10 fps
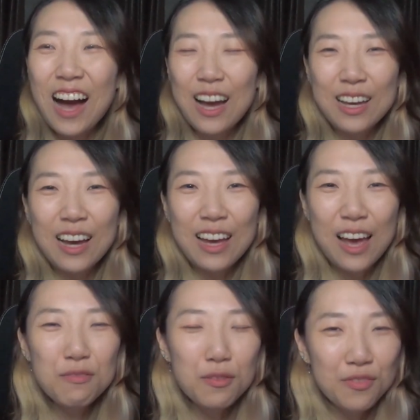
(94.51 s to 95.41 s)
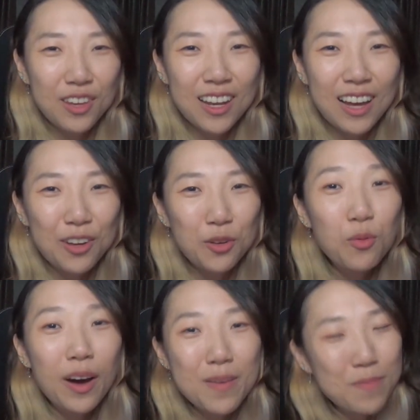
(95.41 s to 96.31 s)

I have a feeling I know what it